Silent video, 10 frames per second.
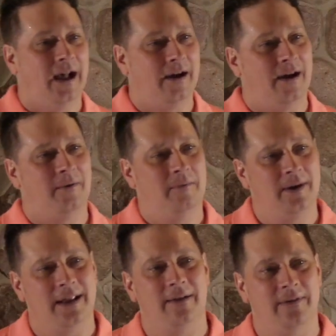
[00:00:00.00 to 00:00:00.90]
I
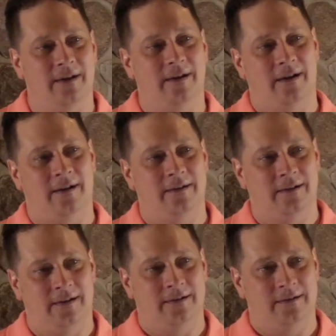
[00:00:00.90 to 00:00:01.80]
want to give you
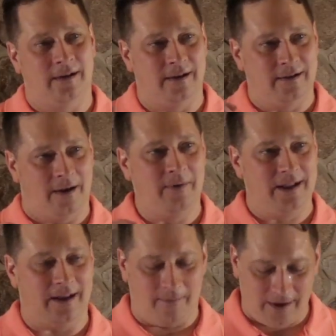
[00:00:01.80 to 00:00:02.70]
I
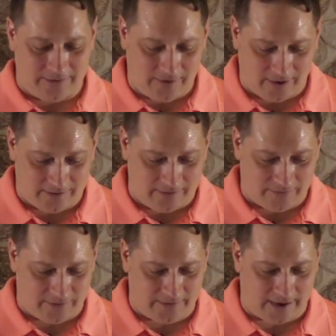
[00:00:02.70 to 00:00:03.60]
want to talk to you
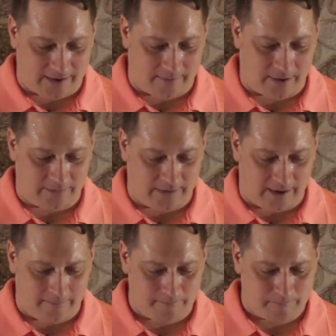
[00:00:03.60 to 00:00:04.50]
for a second about
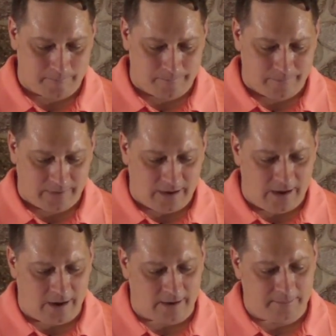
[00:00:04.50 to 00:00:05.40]
that.
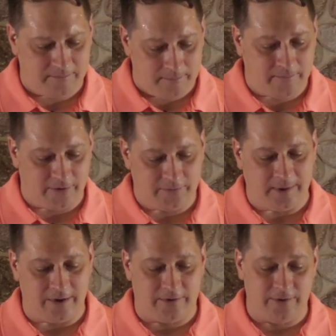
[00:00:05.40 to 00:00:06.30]
1
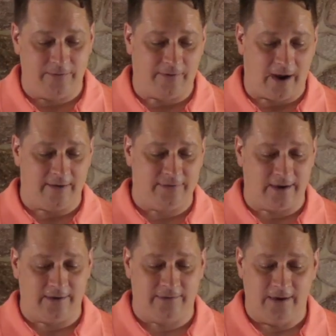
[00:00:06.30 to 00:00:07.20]
Peter 2:5
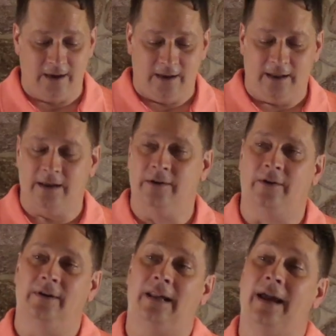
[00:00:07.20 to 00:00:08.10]
says that
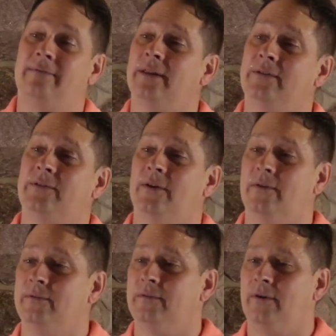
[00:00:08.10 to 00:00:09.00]
you're a lively
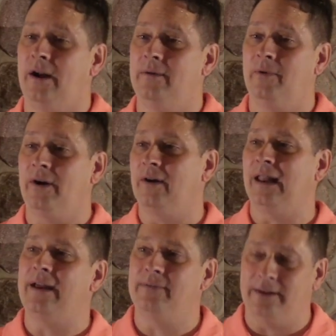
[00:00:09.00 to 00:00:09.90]
stone, right? We are
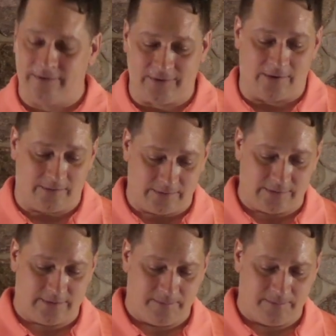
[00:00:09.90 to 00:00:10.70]
lively stones.